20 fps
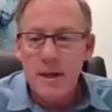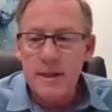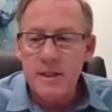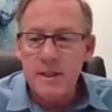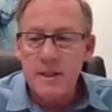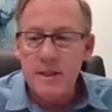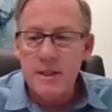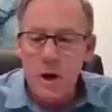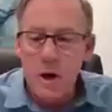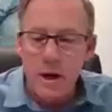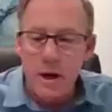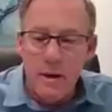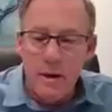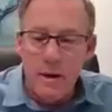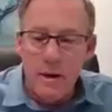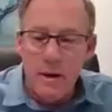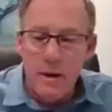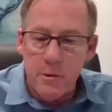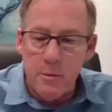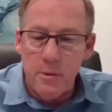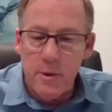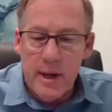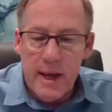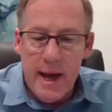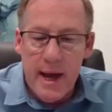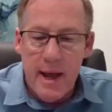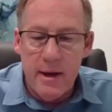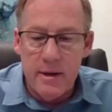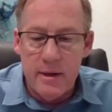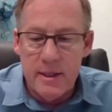let's talk about the
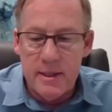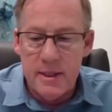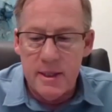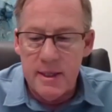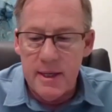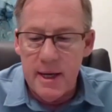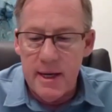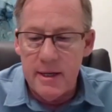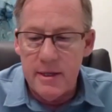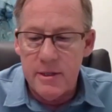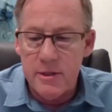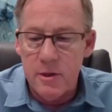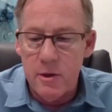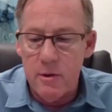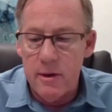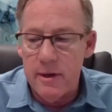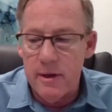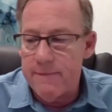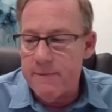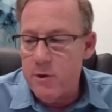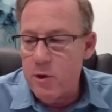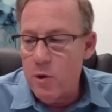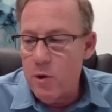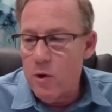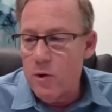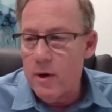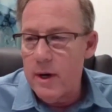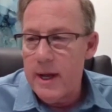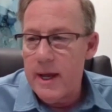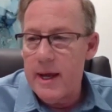reality today. So if
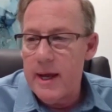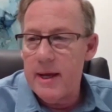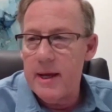you're